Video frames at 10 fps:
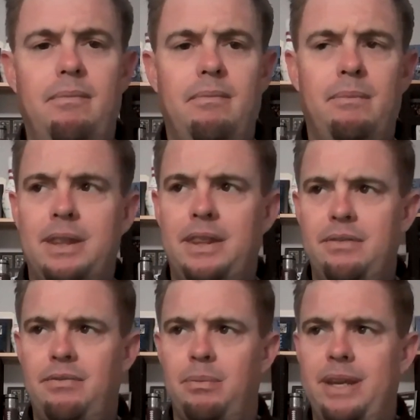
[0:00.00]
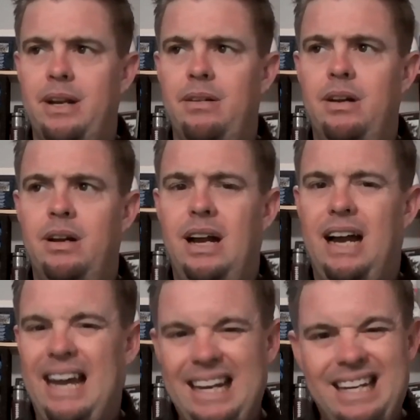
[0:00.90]
But then from there,
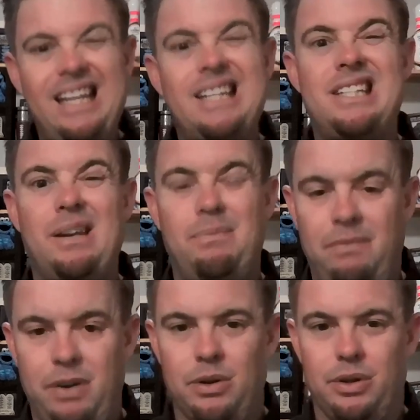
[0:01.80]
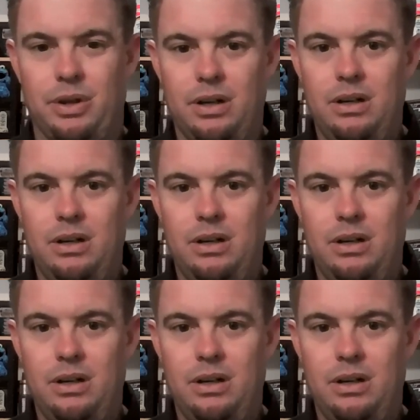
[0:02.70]
I got to take it a step further.